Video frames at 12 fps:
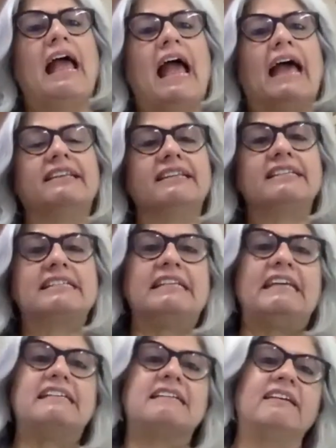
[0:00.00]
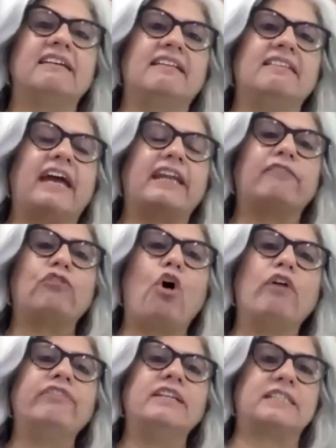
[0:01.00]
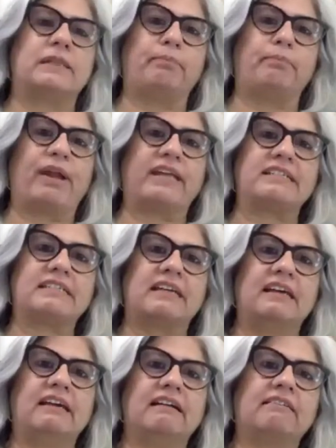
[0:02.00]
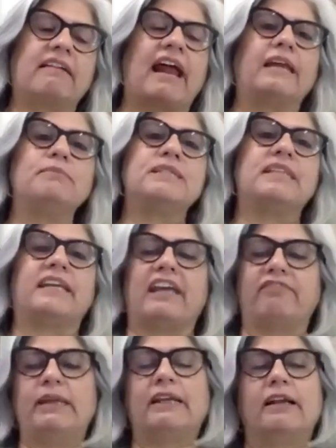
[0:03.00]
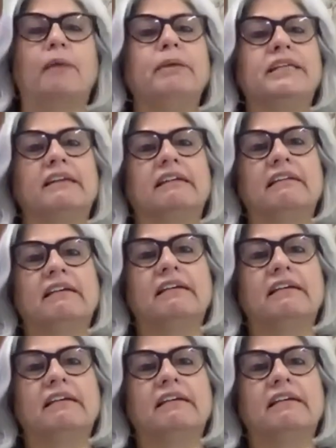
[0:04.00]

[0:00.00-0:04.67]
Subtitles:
and deceit that have often suppressed crimes that have been committed